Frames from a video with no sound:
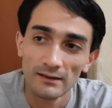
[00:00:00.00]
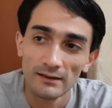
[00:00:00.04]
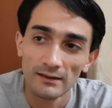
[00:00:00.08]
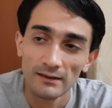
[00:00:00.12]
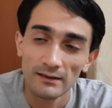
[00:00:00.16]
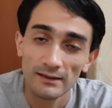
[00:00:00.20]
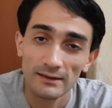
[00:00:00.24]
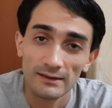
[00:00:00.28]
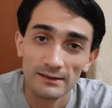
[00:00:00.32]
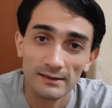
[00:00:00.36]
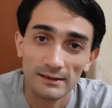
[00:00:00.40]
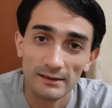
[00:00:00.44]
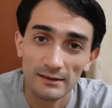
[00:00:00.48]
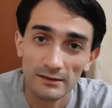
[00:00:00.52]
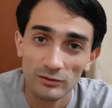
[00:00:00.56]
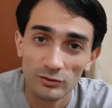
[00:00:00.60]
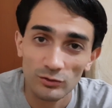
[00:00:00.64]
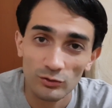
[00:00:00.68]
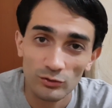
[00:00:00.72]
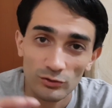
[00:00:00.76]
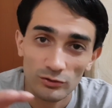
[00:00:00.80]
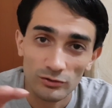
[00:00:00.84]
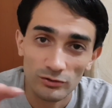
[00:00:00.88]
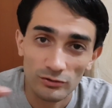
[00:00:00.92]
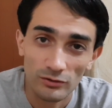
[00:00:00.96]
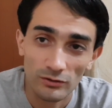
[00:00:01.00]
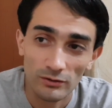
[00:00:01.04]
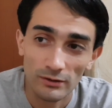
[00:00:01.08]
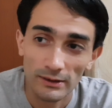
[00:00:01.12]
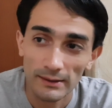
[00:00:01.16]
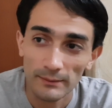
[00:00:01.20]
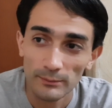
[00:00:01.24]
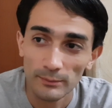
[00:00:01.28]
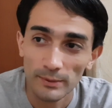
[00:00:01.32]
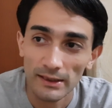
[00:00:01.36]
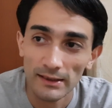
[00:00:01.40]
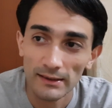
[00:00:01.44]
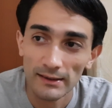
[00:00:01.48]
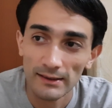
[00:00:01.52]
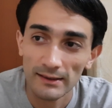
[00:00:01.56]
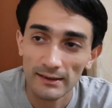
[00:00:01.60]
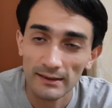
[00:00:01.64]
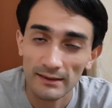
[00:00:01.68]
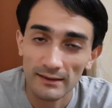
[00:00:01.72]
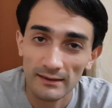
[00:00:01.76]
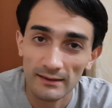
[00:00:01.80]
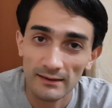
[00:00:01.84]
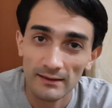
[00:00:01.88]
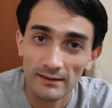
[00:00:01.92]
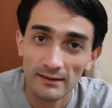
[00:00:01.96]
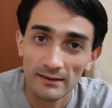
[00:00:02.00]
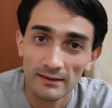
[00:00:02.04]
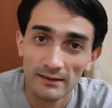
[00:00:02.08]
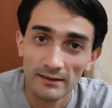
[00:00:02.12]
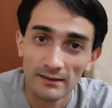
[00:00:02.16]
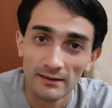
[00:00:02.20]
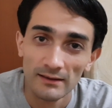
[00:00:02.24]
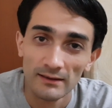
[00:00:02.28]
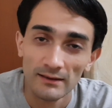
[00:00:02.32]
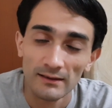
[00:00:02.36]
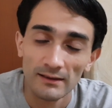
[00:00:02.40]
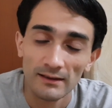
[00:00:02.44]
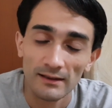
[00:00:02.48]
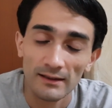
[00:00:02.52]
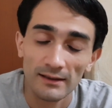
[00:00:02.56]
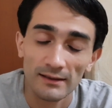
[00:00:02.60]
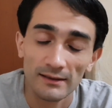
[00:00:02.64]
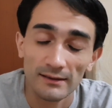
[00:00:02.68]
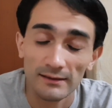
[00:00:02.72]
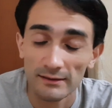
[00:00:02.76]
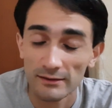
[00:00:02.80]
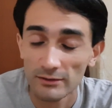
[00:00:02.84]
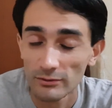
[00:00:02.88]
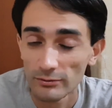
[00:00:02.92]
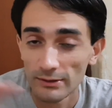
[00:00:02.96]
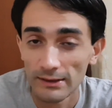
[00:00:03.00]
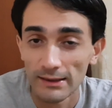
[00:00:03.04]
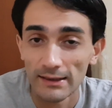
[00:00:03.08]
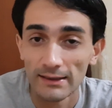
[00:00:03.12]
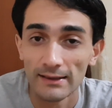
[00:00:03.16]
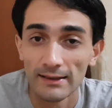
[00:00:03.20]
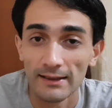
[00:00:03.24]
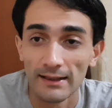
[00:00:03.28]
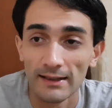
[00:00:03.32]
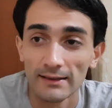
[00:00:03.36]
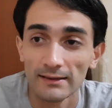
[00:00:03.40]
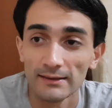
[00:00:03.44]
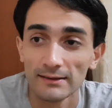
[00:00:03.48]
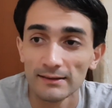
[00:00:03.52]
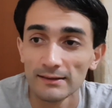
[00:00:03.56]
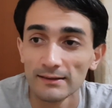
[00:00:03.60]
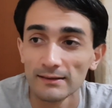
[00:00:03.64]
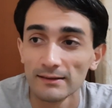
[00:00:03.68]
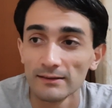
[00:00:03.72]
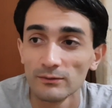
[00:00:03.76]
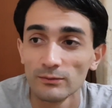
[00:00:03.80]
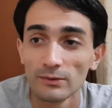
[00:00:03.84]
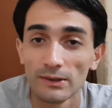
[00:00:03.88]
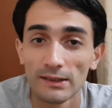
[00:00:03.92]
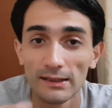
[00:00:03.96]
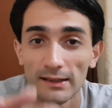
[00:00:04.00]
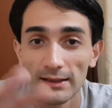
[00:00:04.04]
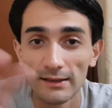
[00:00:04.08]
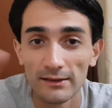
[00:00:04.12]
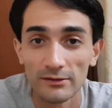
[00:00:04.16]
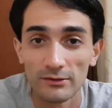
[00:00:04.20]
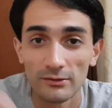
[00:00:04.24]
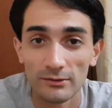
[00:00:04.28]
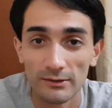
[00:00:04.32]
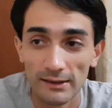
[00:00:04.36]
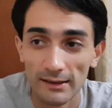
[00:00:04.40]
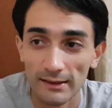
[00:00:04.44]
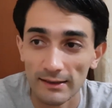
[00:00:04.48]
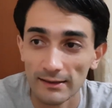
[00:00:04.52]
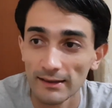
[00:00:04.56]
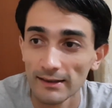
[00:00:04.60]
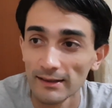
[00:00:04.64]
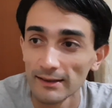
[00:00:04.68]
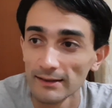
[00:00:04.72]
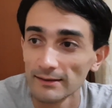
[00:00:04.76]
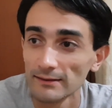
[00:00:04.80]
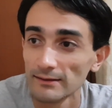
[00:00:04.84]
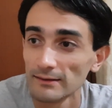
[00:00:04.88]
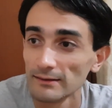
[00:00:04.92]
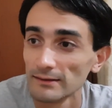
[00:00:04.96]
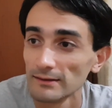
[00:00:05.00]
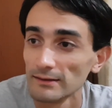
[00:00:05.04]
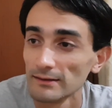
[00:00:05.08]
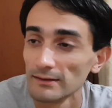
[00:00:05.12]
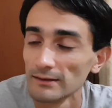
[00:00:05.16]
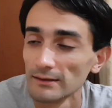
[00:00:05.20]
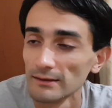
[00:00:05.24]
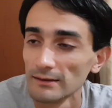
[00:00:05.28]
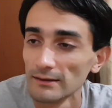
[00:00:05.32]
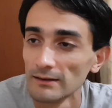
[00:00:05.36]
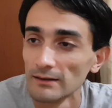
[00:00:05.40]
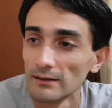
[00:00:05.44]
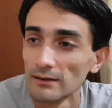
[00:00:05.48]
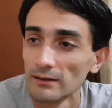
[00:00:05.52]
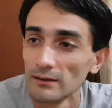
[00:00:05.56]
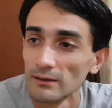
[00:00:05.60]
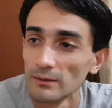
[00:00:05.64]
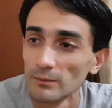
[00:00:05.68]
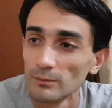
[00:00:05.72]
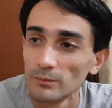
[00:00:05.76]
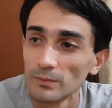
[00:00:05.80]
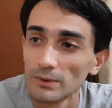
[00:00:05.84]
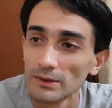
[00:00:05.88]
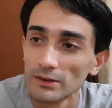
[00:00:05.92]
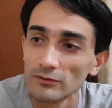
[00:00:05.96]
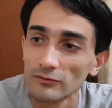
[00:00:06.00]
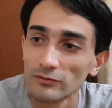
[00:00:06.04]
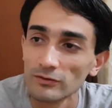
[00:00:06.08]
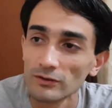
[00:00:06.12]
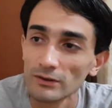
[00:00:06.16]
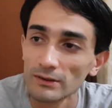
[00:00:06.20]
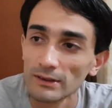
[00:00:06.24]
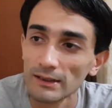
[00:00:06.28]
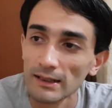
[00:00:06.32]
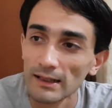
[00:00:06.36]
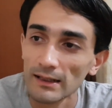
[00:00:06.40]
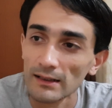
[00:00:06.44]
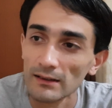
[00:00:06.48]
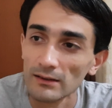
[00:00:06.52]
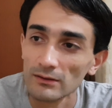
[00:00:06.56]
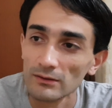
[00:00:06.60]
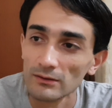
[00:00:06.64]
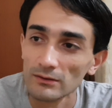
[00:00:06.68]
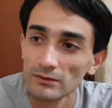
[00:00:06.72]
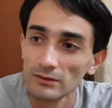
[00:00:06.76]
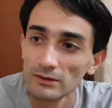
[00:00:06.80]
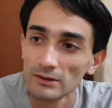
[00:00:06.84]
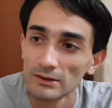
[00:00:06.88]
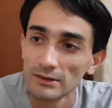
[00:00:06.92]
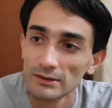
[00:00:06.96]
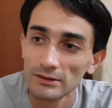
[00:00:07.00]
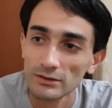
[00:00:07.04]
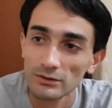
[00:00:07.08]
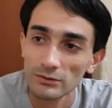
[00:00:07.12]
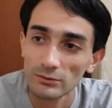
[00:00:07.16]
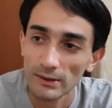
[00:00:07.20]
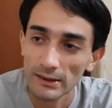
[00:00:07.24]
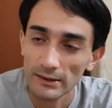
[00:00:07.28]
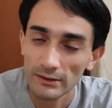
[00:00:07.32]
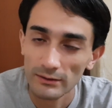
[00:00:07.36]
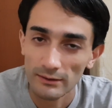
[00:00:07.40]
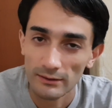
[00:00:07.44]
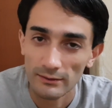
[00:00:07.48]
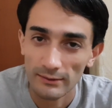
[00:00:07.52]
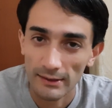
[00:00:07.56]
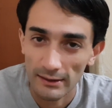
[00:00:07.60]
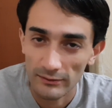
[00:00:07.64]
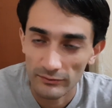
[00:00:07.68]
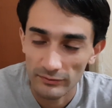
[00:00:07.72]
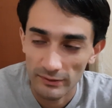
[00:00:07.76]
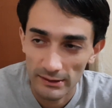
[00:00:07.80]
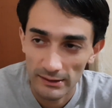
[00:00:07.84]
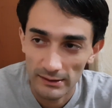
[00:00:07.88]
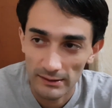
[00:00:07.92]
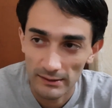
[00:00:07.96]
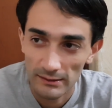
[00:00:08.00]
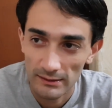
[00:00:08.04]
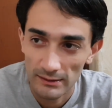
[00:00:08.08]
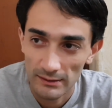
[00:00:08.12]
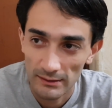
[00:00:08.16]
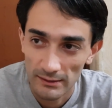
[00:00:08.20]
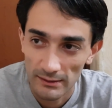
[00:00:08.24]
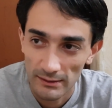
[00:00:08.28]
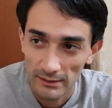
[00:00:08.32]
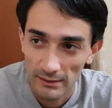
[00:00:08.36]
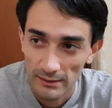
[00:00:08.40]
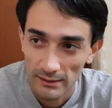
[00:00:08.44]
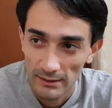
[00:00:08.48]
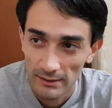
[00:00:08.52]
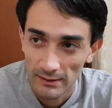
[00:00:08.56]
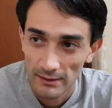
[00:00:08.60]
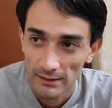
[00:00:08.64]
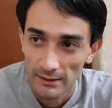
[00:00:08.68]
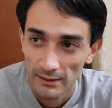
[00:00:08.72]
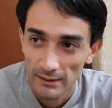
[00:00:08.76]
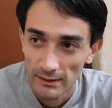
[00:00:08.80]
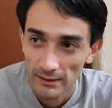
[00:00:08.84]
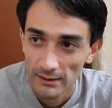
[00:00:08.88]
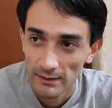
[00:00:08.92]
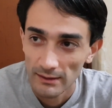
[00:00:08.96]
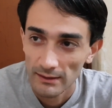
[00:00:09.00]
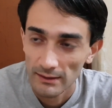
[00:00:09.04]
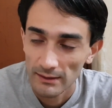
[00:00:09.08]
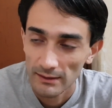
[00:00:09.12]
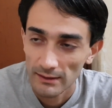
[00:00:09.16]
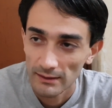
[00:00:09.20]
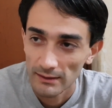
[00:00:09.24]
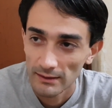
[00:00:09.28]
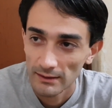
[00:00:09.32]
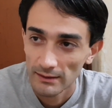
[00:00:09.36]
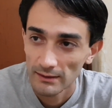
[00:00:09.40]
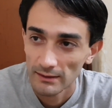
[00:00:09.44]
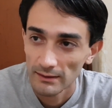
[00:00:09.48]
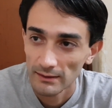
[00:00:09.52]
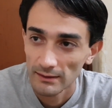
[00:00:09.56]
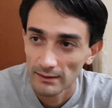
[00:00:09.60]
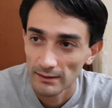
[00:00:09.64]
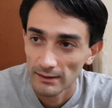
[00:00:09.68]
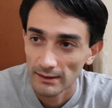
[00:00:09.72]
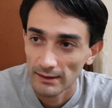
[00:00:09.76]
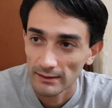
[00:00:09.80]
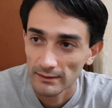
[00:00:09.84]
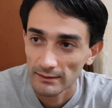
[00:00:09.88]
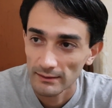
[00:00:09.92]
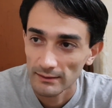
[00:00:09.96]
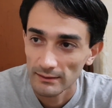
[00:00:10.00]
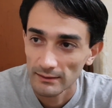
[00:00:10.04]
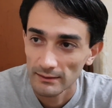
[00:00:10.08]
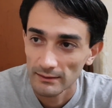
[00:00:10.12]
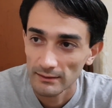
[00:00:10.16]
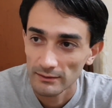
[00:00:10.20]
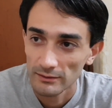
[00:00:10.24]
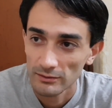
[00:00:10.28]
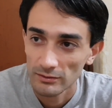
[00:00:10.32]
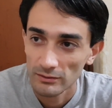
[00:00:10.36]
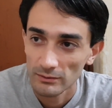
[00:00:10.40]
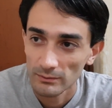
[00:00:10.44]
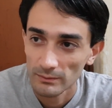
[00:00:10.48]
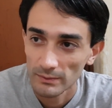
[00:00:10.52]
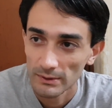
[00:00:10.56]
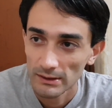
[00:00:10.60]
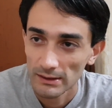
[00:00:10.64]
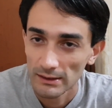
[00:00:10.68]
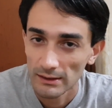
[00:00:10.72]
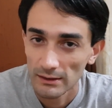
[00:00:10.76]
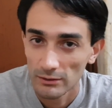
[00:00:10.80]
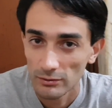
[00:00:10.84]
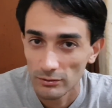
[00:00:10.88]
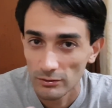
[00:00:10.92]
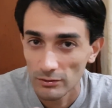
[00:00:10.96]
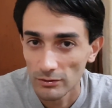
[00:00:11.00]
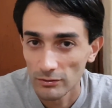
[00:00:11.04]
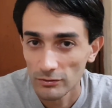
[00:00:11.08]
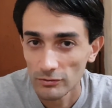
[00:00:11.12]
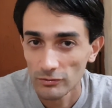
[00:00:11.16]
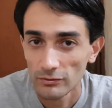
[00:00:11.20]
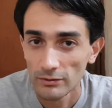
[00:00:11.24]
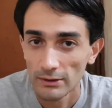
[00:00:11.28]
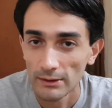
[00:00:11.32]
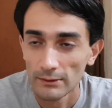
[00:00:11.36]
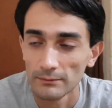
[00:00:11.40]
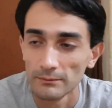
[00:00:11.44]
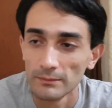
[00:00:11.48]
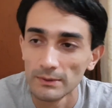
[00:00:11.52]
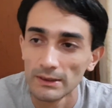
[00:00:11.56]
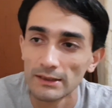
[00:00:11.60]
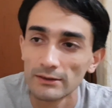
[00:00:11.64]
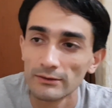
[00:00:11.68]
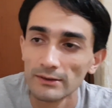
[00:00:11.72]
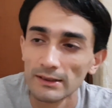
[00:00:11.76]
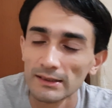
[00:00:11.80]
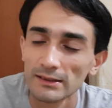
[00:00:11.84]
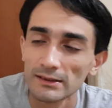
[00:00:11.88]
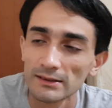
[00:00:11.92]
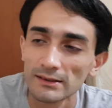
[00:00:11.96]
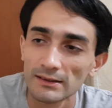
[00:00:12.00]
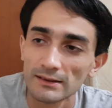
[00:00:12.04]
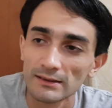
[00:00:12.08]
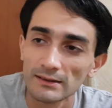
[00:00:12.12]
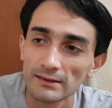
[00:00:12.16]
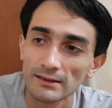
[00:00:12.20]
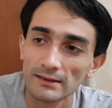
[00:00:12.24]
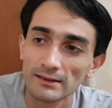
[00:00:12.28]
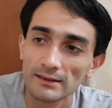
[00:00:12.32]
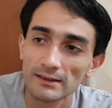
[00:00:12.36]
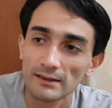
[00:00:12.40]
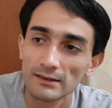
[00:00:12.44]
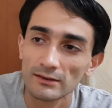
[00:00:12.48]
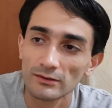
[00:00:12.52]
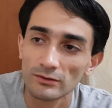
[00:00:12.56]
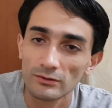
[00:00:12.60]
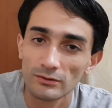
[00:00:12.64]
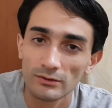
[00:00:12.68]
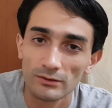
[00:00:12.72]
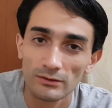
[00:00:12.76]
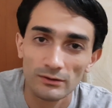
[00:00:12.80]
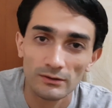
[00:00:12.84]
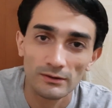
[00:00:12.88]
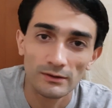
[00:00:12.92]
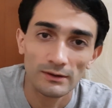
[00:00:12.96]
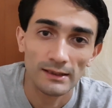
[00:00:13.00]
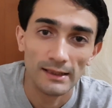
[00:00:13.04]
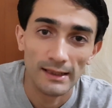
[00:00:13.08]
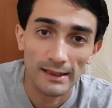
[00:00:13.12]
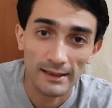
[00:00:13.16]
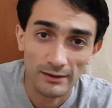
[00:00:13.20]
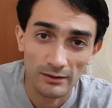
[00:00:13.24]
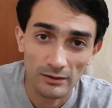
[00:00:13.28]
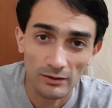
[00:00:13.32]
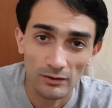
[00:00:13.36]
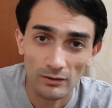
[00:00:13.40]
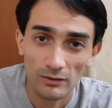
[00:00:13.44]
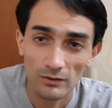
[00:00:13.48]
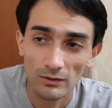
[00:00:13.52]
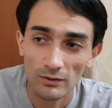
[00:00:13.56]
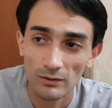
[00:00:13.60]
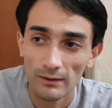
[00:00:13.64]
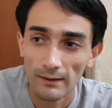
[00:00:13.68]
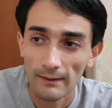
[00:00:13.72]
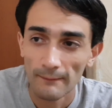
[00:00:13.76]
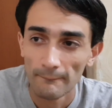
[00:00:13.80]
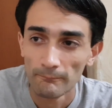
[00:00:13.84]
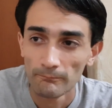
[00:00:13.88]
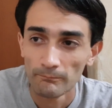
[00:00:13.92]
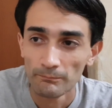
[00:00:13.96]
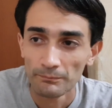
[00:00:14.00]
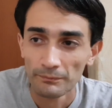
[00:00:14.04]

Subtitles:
it's a 2-story building, and it's really nice. We'll get to that later. But for now, so when you arrive at the terminal, you go through immigration, and then you get your